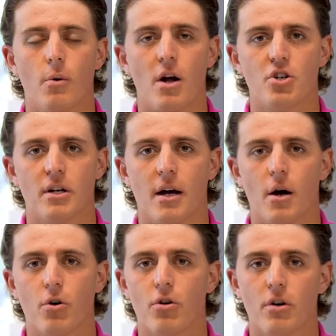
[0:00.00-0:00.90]
watching
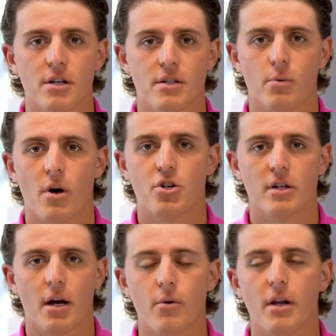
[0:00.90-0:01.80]
how Chris, watching
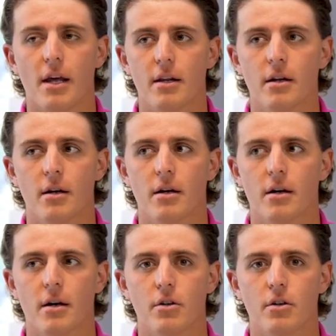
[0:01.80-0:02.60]
how Nate uh,